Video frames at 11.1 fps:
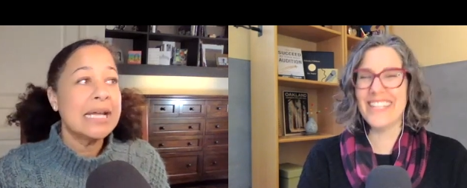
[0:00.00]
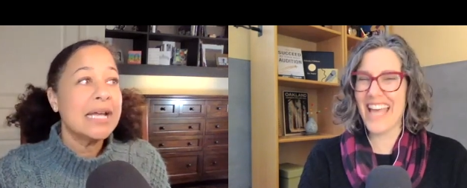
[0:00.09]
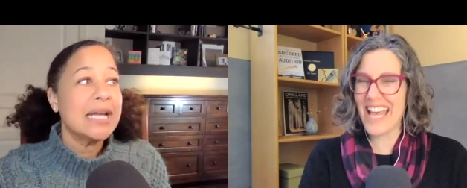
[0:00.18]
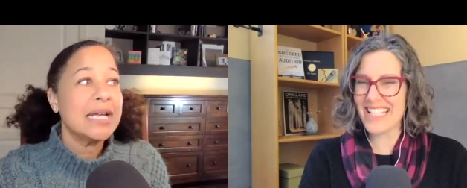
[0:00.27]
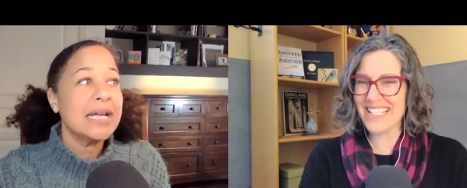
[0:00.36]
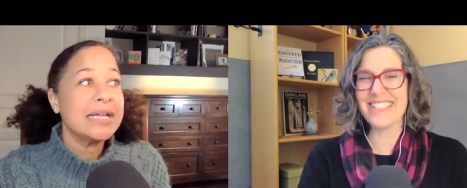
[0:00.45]

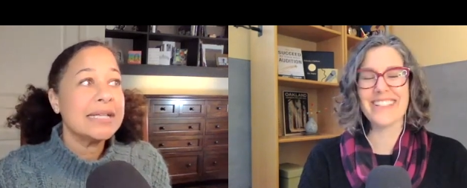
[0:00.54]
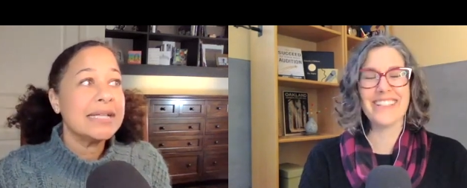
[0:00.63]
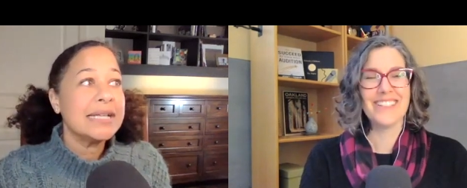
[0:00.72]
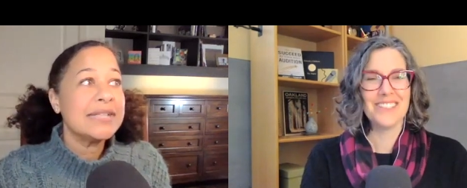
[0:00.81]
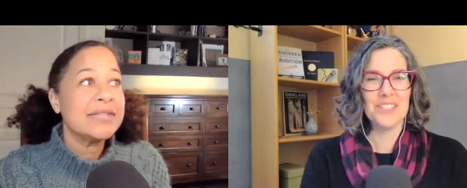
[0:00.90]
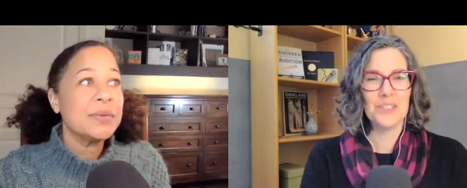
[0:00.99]
Speaker 1: Yes, it,
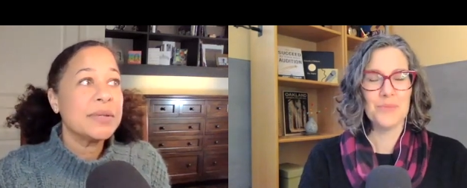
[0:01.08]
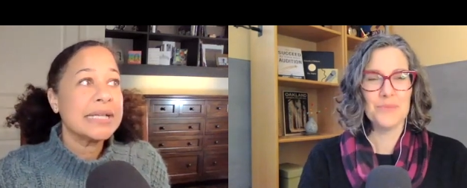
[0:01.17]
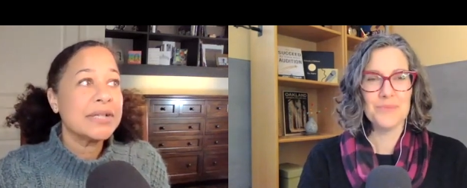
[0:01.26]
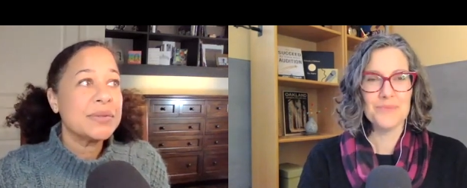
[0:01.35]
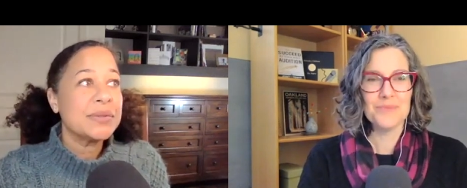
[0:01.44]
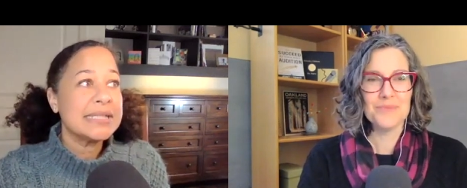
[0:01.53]
it's really
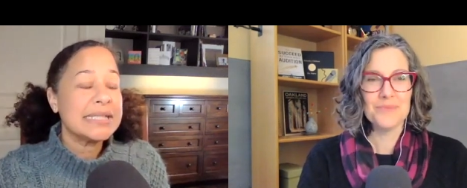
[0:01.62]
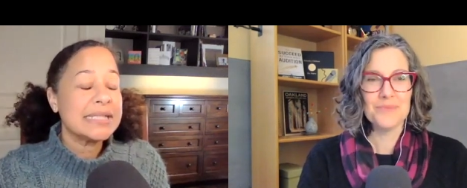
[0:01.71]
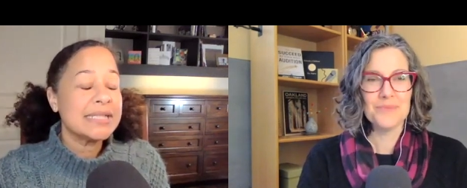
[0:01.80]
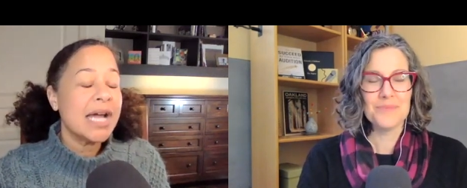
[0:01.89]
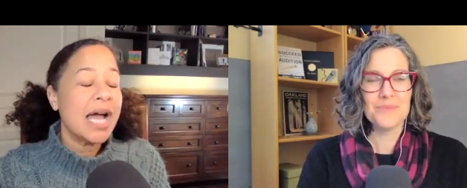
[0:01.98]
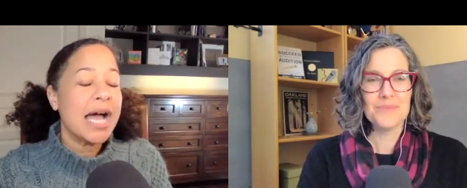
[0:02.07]
interesting
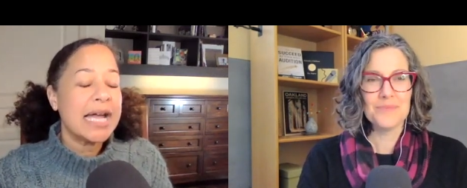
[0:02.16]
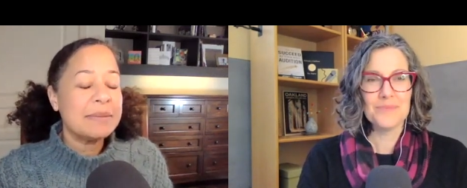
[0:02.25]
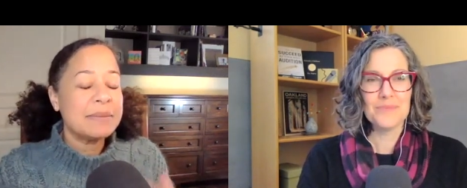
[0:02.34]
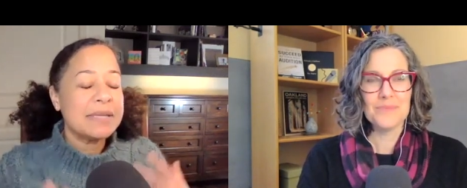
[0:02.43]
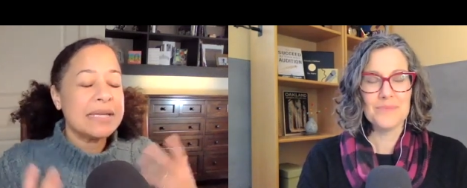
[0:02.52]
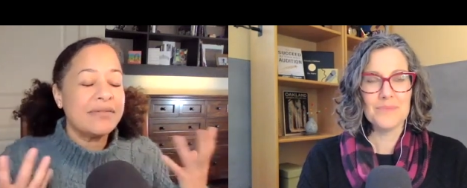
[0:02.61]

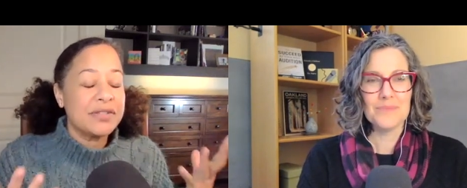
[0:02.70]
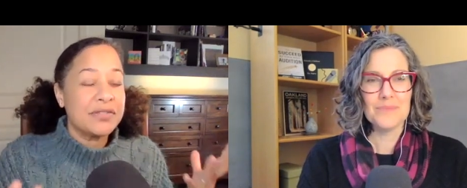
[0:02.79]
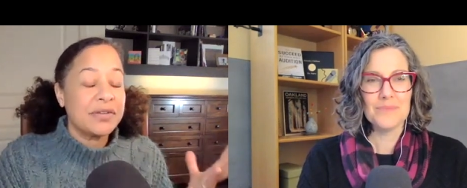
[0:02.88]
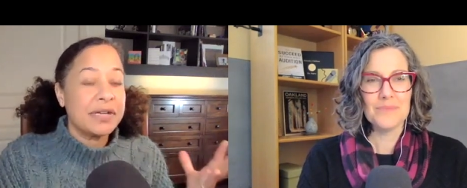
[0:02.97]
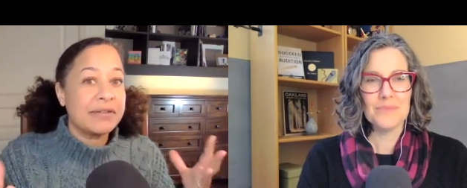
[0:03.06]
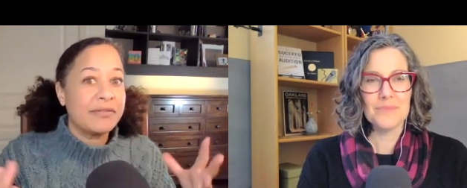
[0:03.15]
timing. It feels
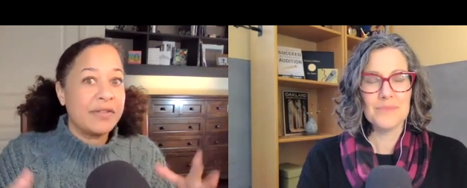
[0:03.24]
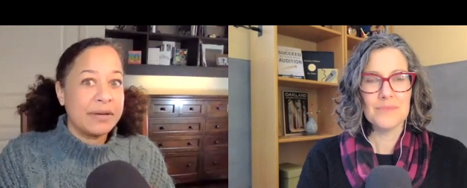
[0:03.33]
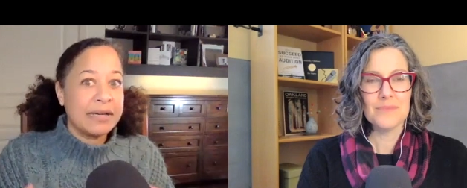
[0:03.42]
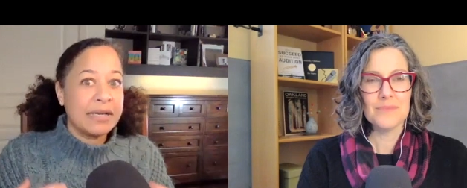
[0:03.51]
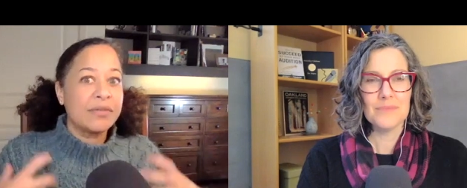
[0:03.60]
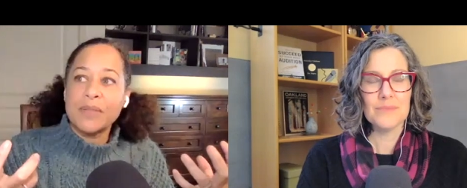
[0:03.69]
very very
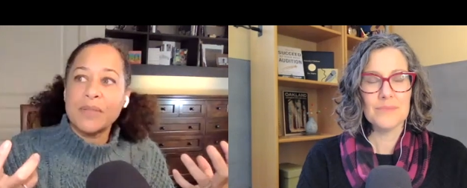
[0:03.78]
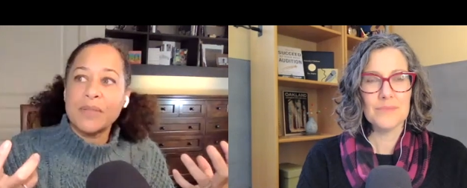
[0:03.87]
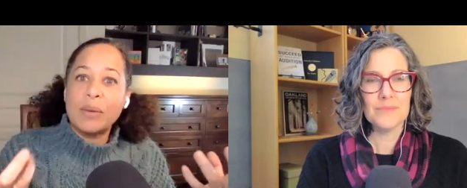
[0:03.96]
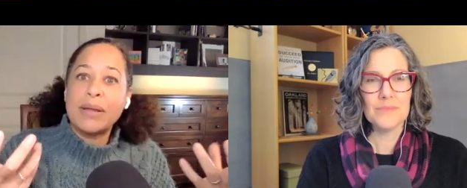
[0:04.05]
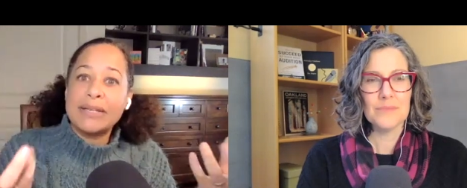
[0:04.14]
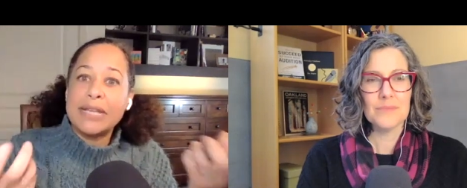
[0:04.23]
great
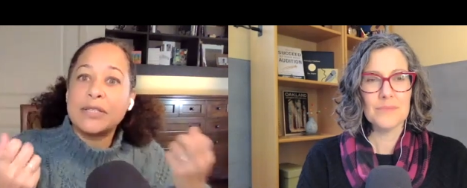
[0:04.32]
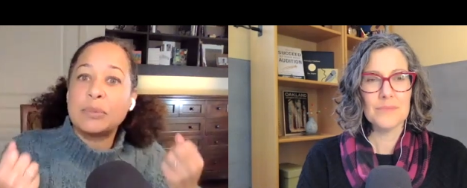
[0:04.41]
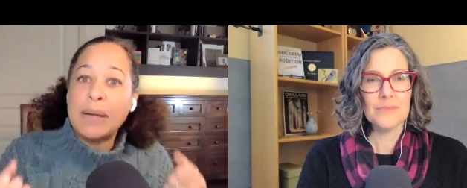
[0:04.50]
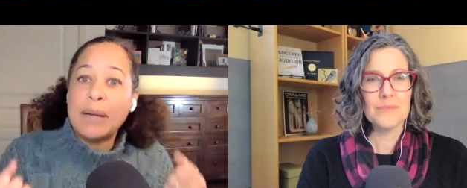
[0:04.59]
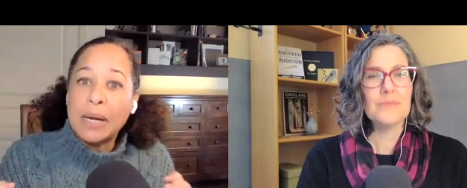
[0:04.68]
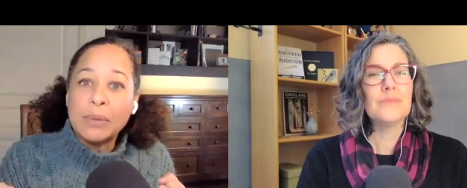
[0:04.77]
way to take your
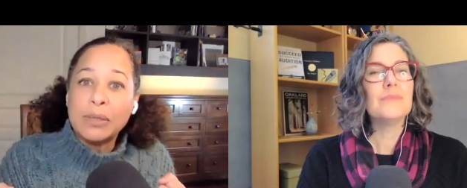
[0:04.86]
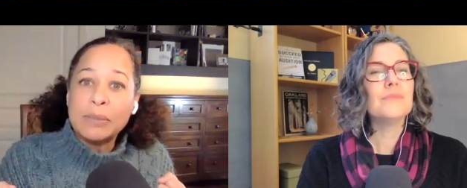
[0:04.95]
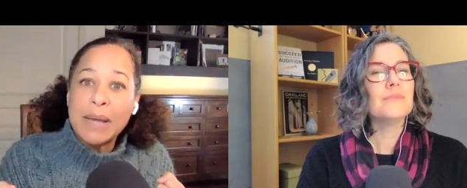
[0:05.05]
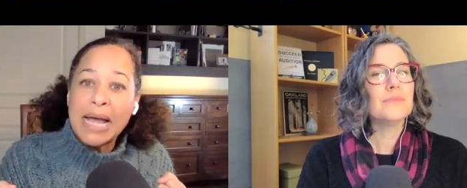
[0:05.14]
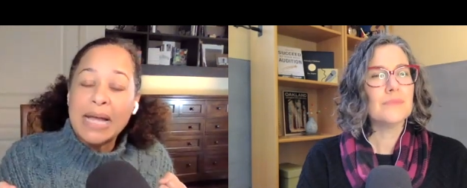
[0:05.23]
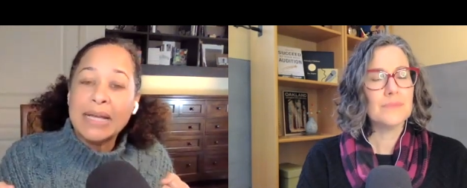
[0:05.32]
power
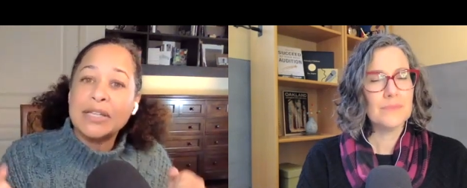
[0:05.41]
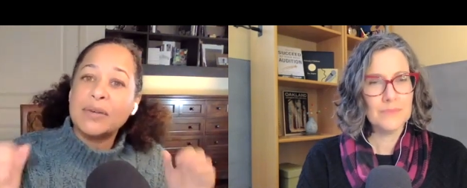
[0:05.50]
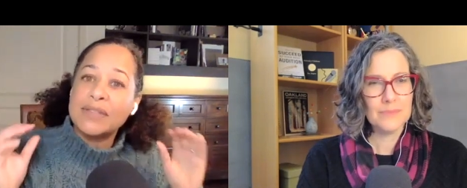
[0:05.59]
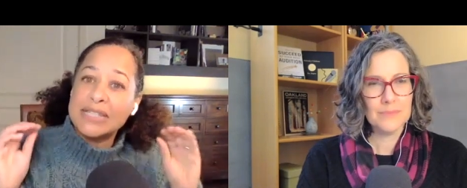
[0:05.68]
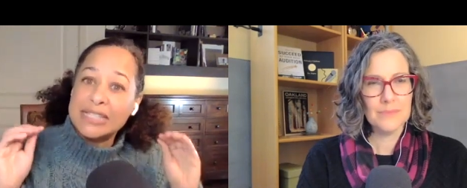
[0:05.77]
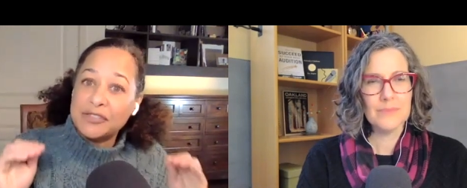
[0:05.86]
back, and you're at
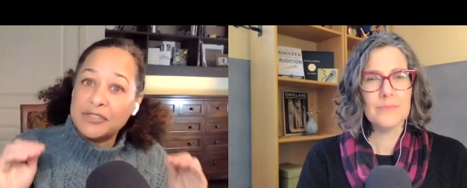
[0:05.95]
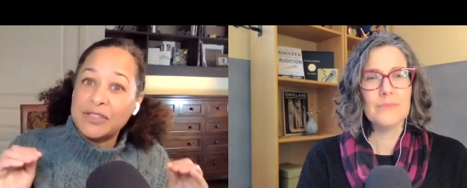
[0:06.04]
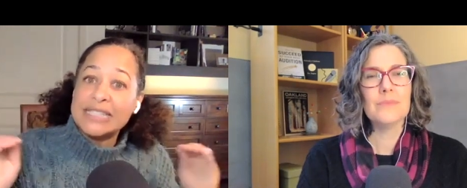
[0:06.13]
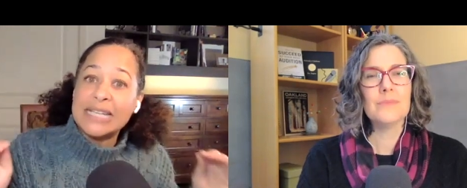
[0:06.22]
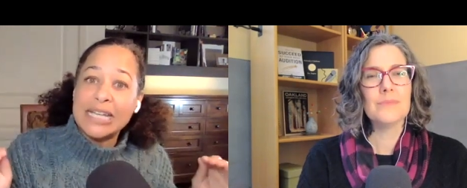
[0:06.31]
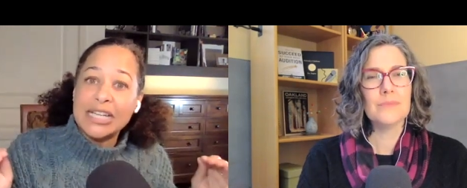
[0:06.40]
this different
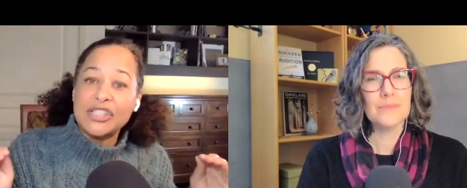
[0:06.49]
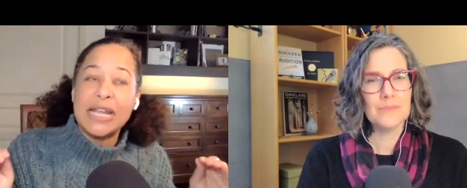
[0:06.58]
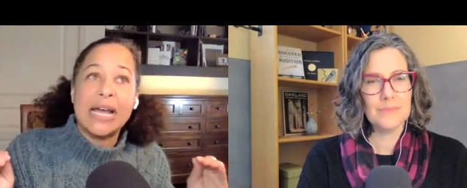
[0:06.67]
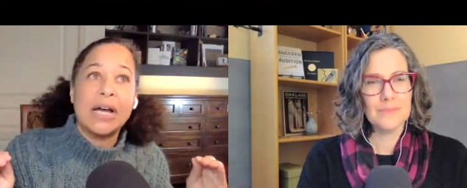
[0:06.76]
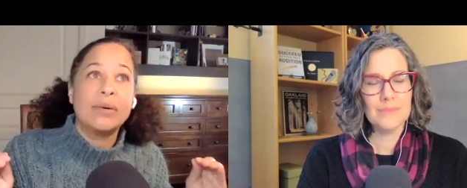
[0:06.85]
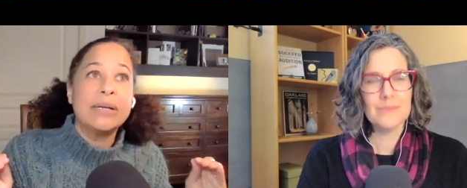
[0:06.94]
stage
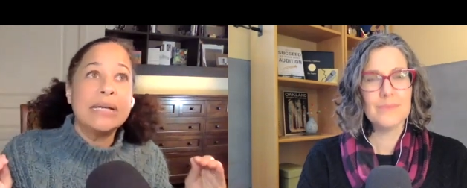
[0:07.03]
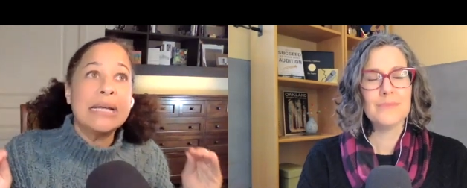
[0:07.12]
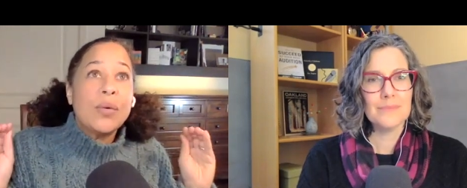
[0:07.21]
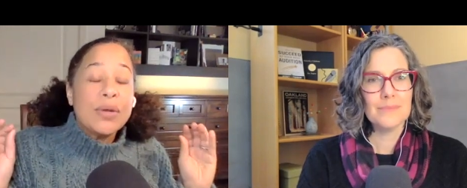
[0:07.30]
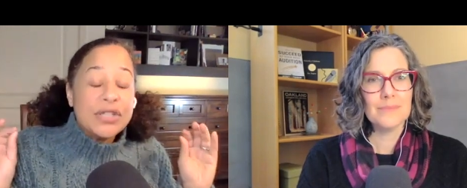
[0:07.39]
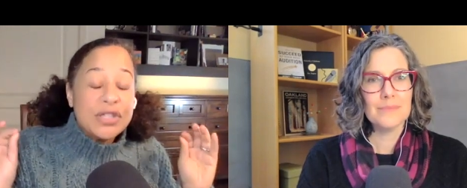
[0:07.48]
now
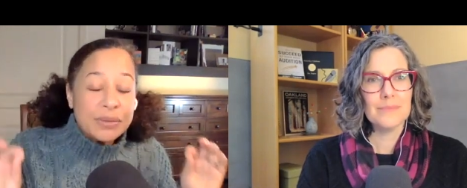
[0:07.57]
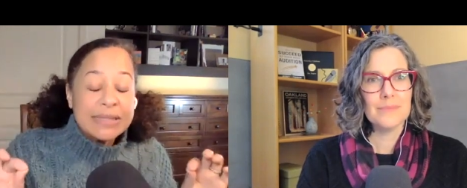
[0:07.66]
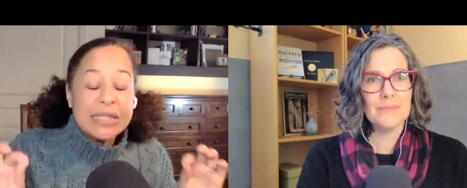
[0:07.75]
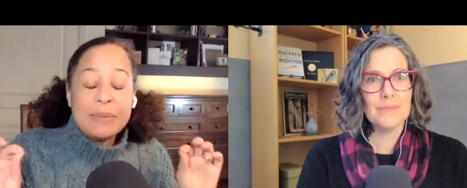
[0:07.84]
during the